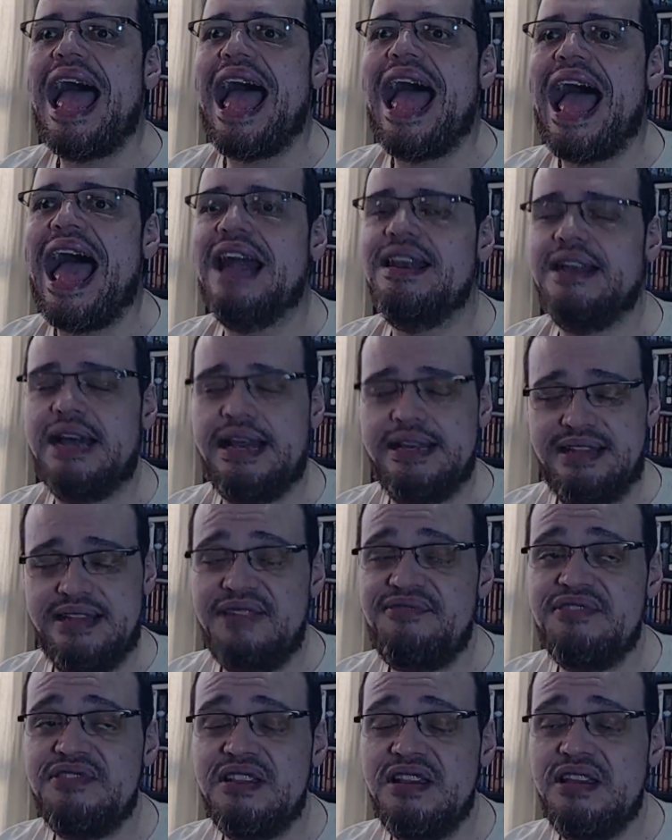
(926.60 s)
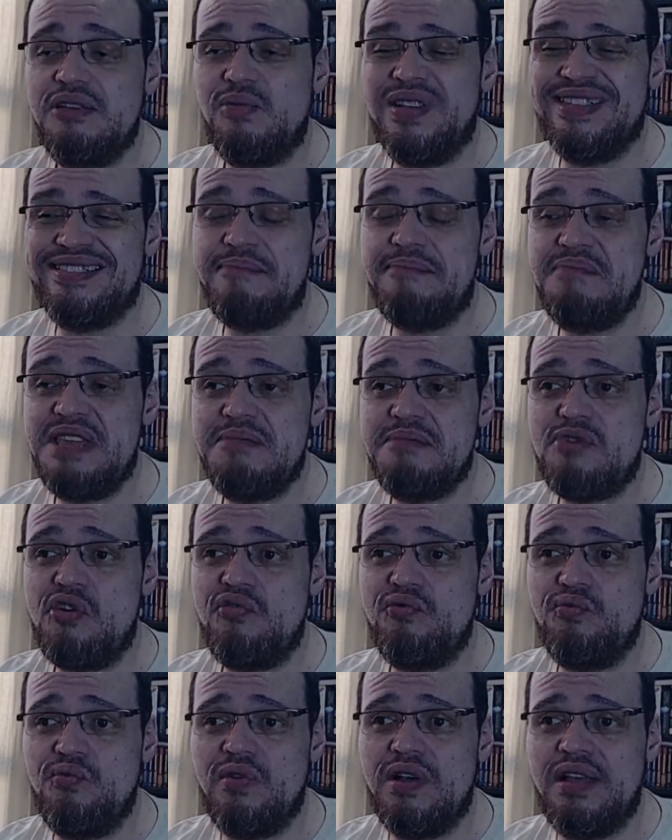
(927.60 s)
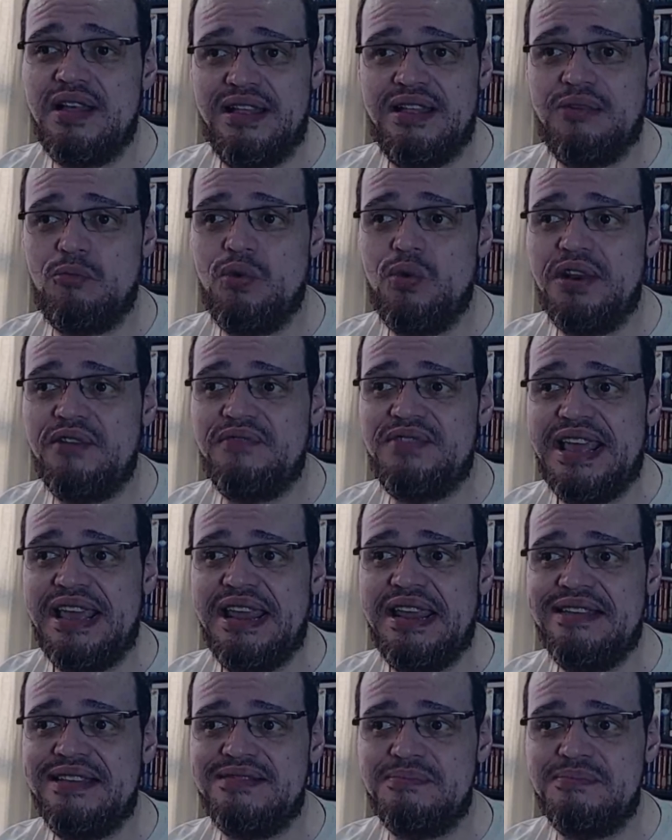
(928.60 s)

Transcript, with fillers: And I definitely want the meme of one of these